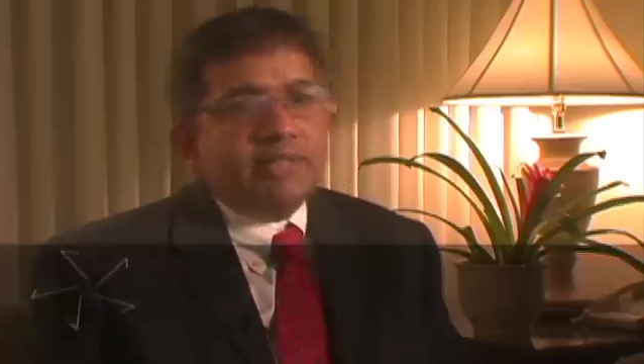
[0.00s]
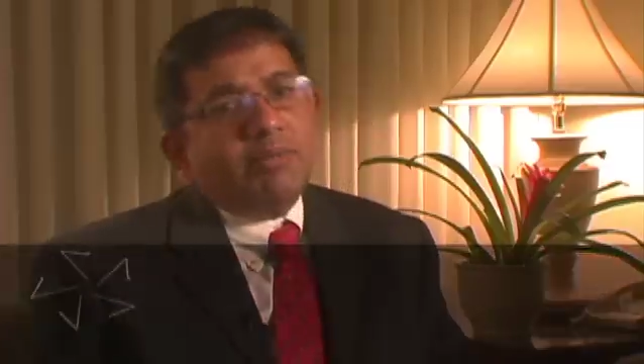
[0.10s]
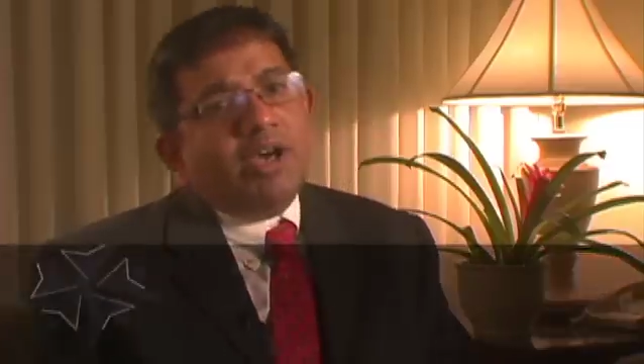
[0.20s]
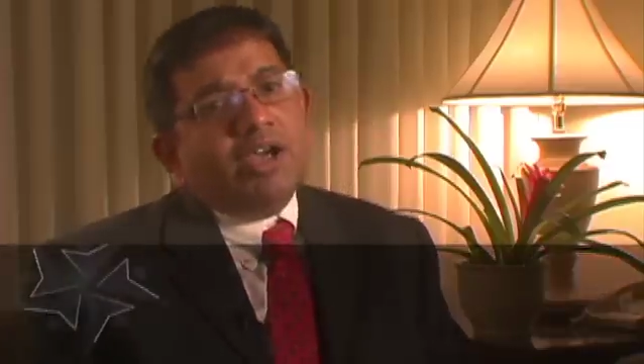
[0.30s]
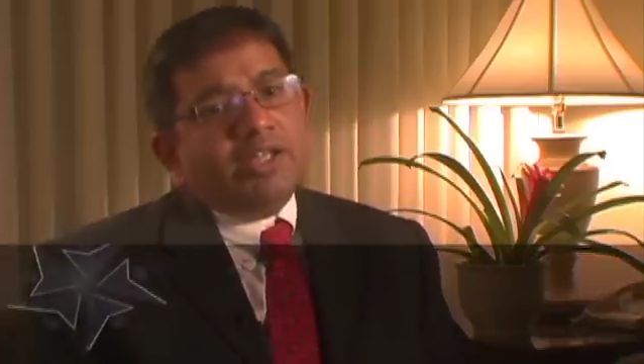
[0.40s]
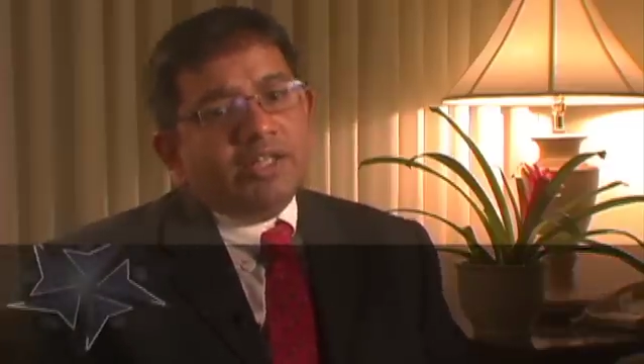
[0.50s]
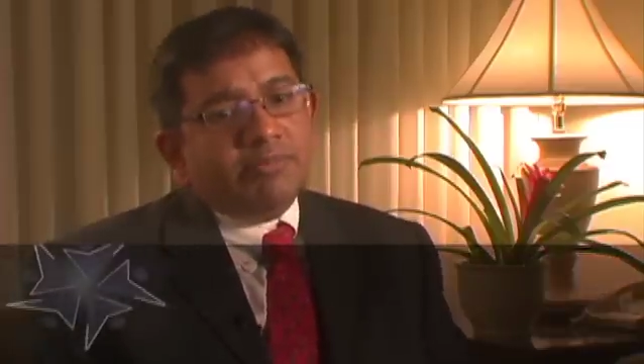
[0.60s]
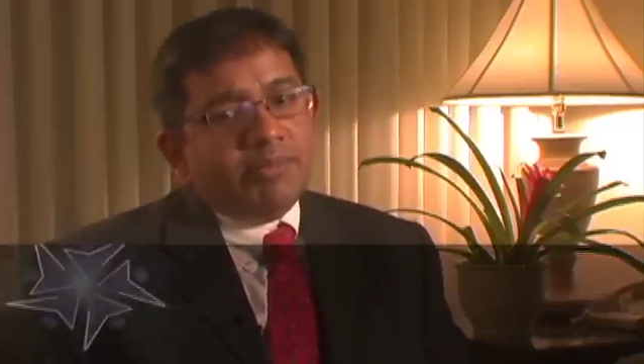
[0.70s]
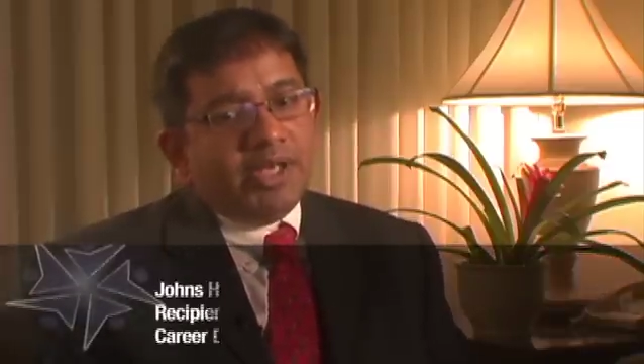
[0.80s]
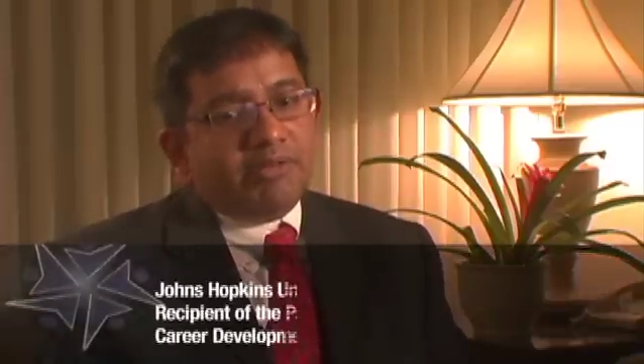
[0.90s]
by the
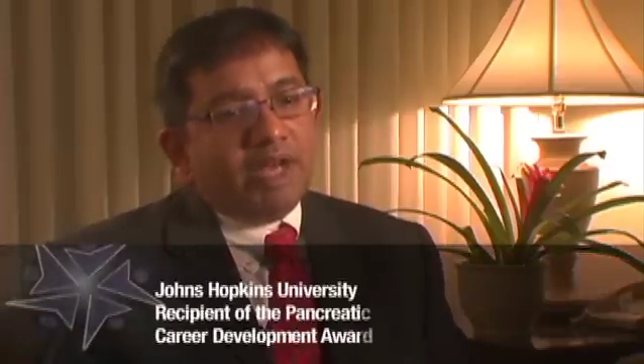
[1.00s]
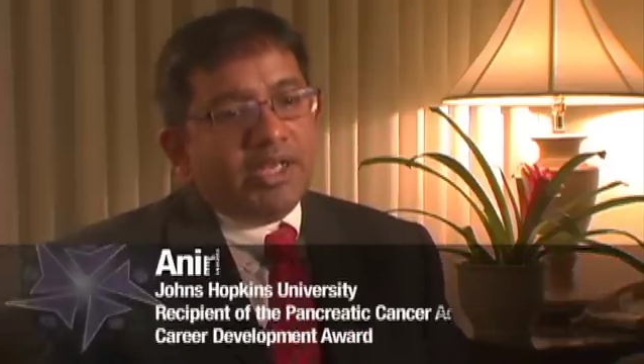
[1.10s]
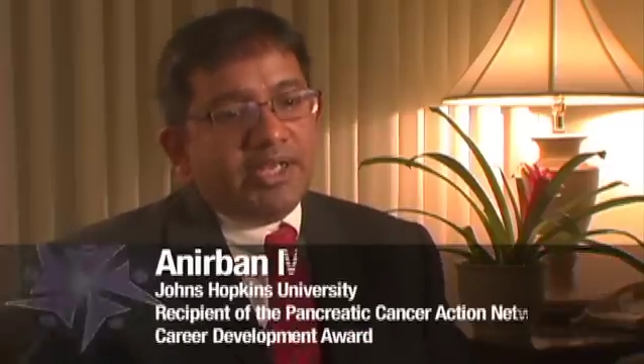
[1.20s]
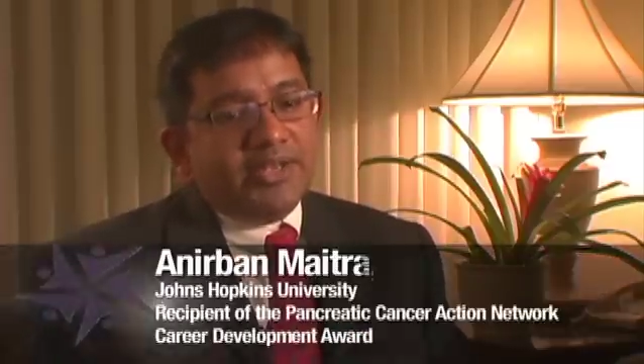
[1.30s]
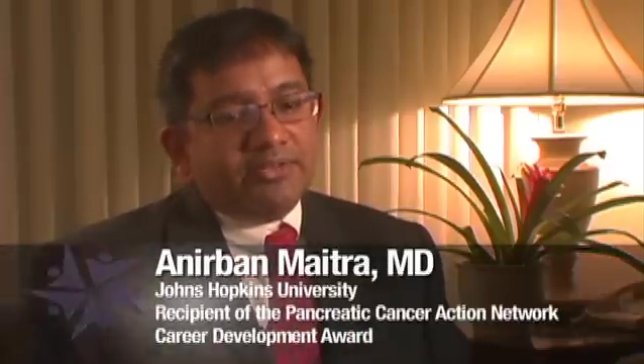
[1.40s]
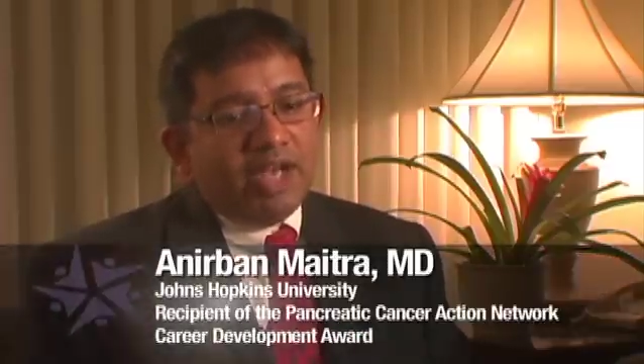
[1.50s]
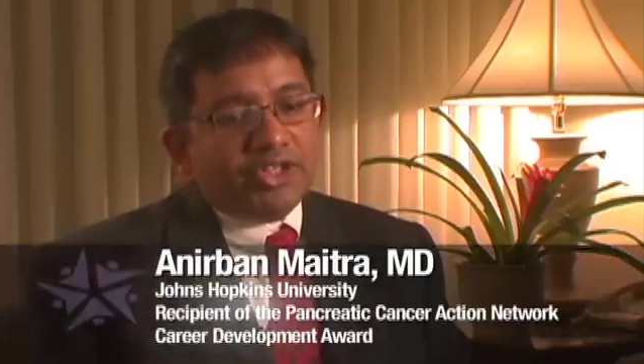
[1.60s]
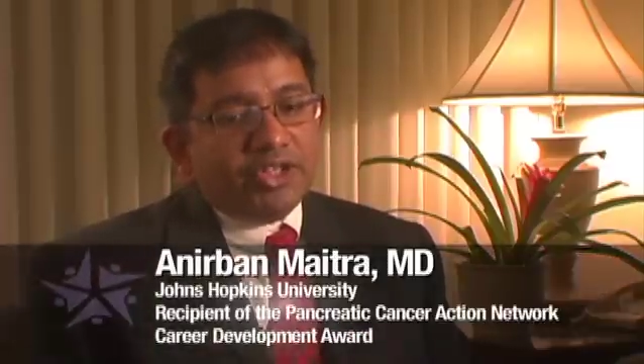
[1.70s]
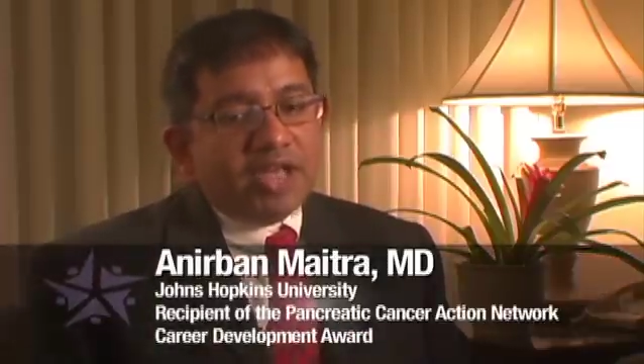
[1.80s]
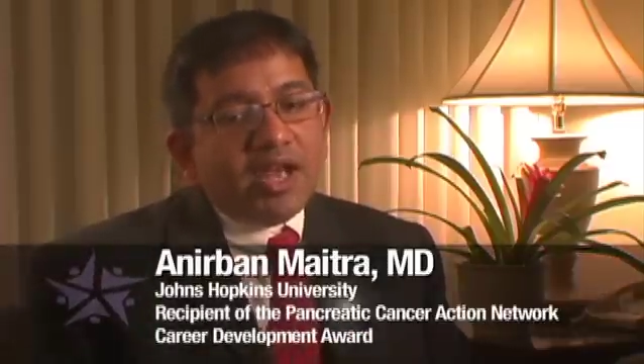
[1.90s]
Pancreatic Cancer
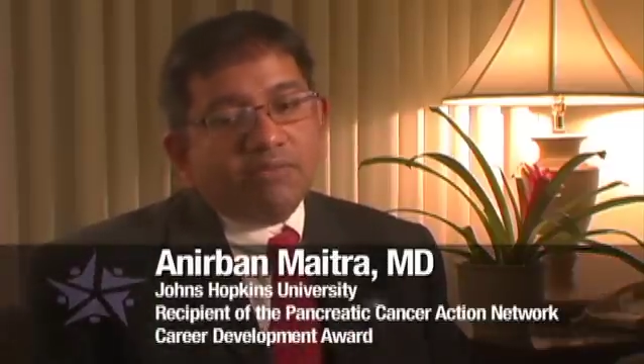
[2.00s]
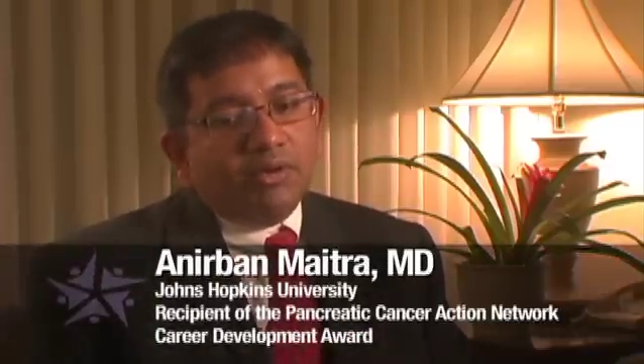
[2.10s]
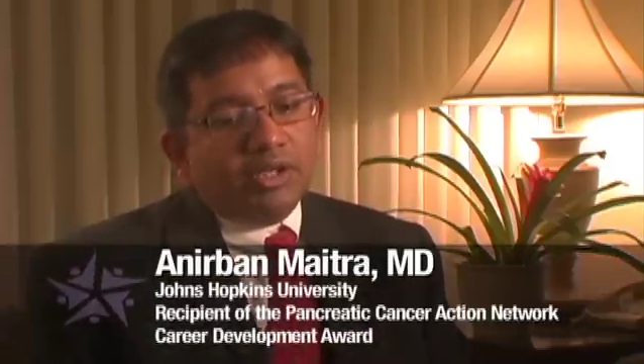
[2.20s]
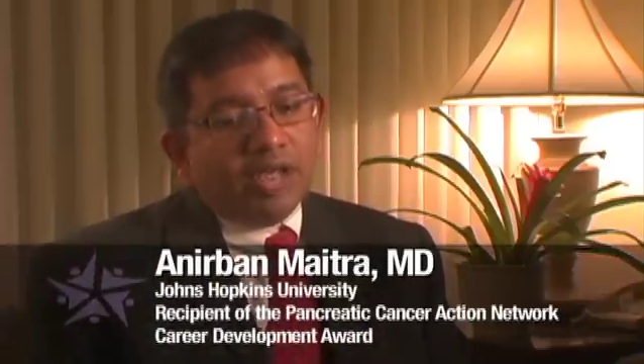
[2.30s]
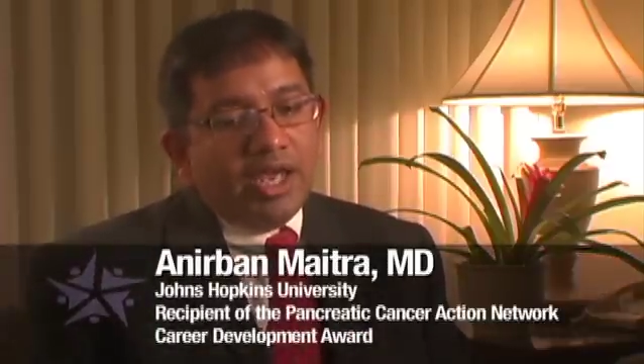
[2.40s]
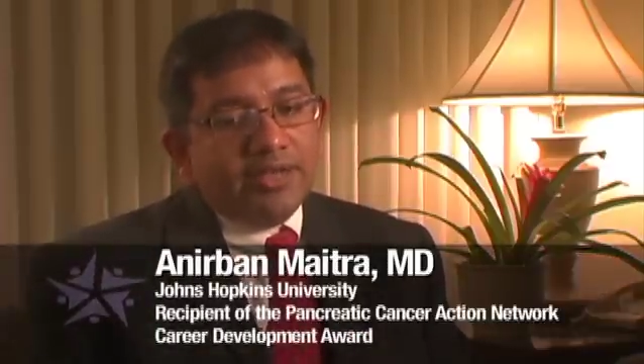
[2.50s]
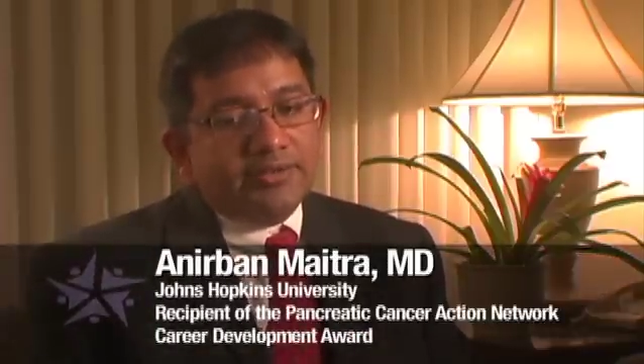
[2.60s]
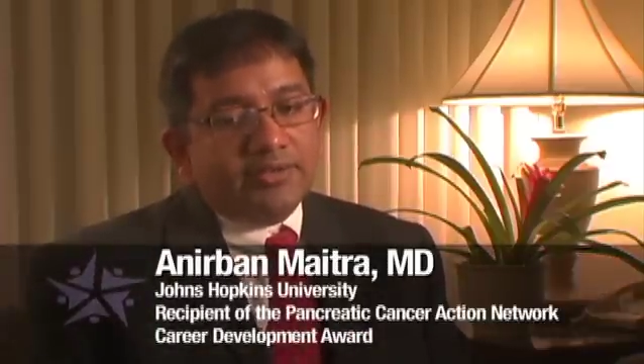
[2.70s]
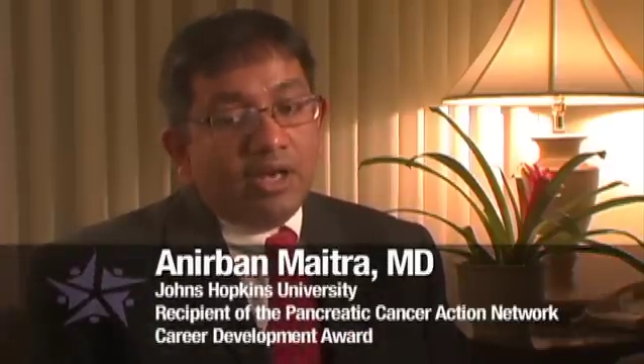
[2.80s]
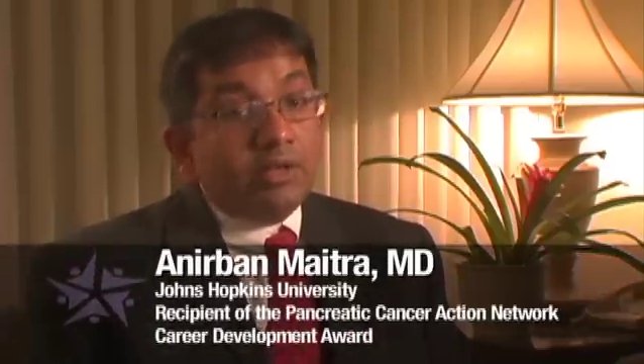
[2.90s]
Action Network
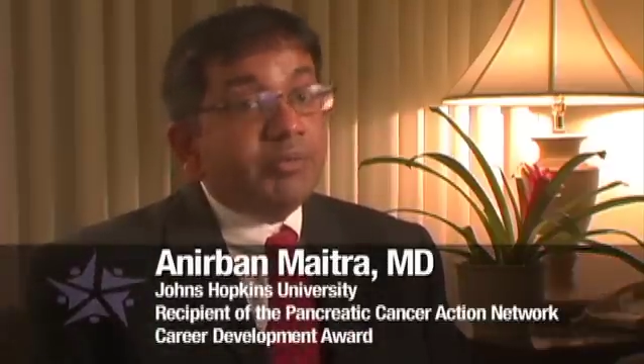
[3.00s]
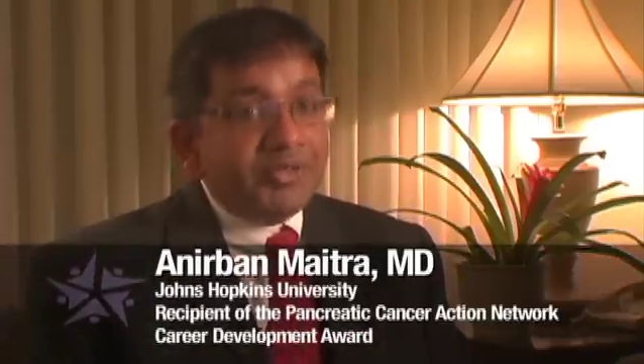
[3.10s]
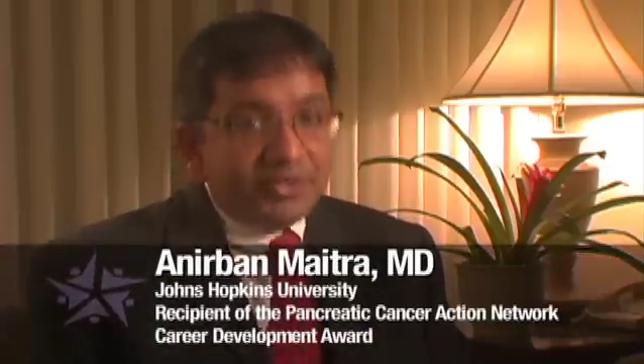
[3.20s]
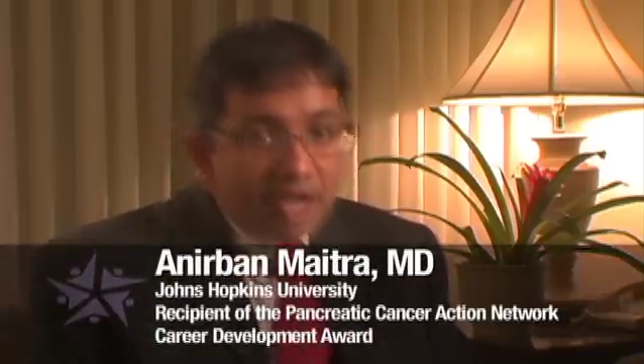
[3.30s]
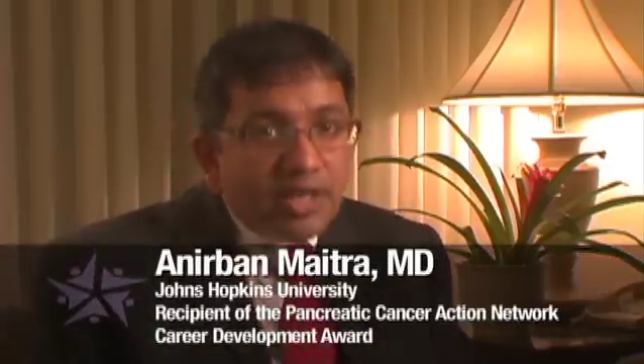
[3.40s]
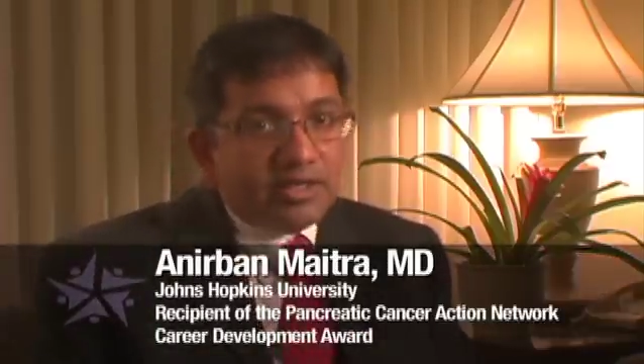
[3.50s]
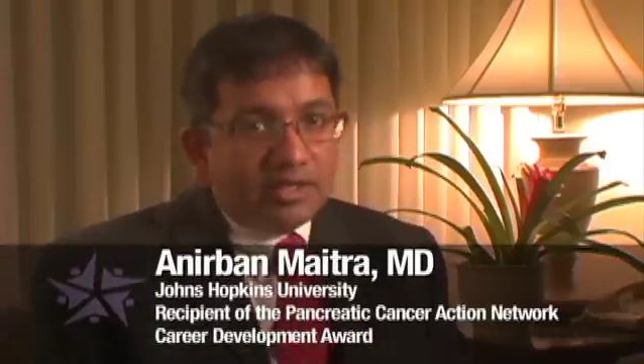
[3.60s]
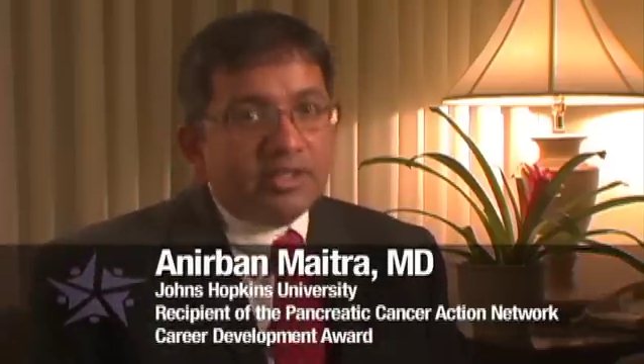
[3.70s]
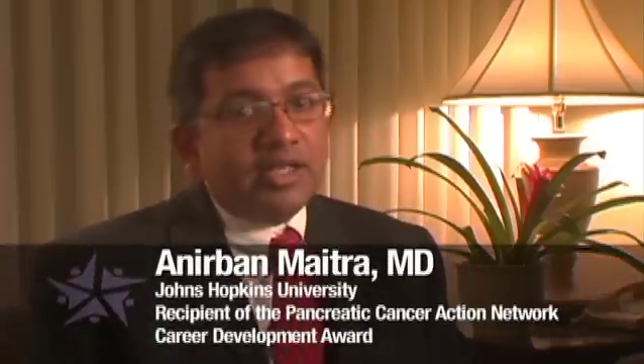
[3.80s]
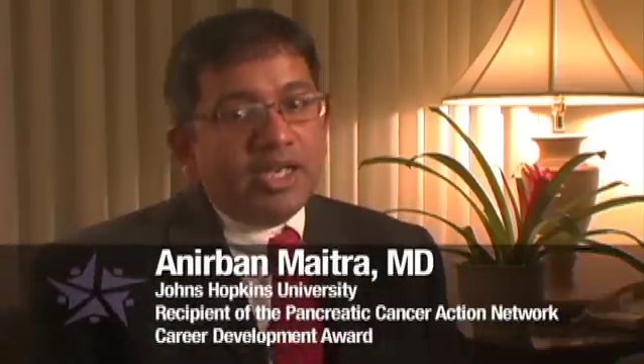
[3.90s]
is unprecedented
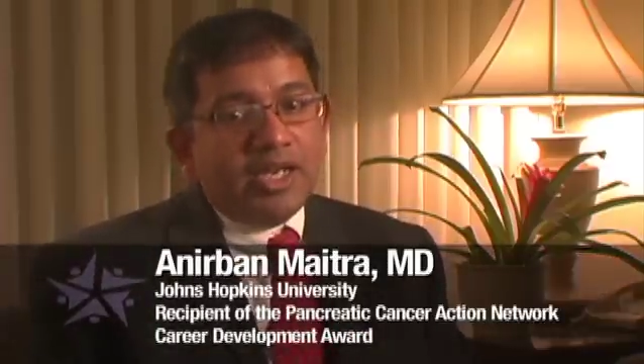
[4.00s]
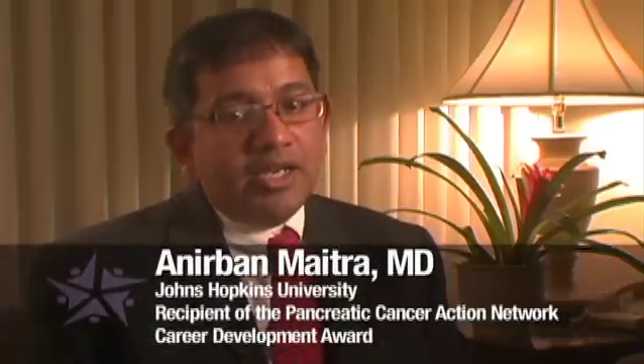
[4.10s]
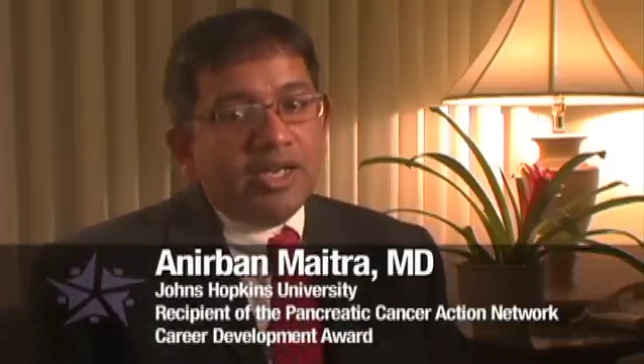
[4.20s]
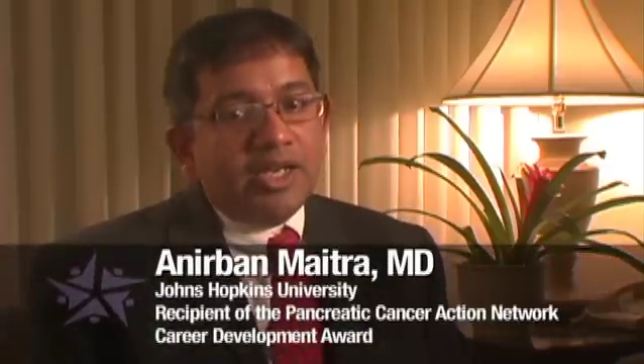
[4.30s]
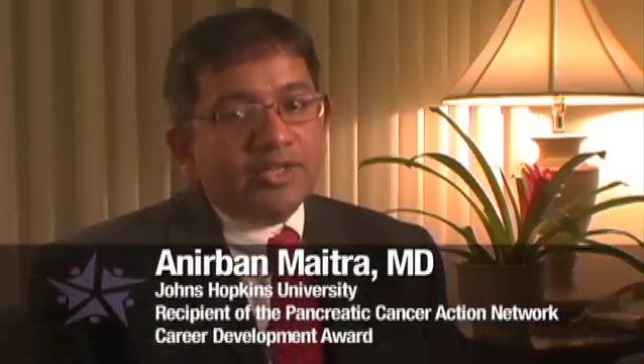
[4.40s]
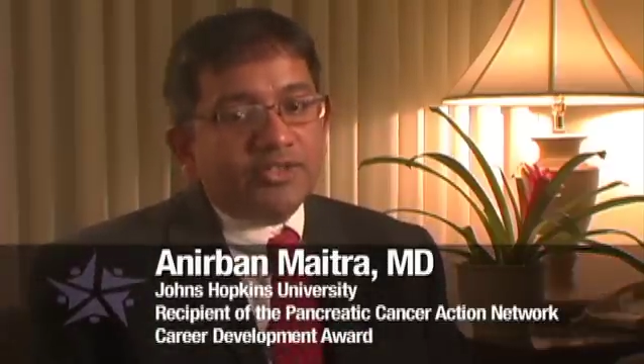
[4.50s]
in its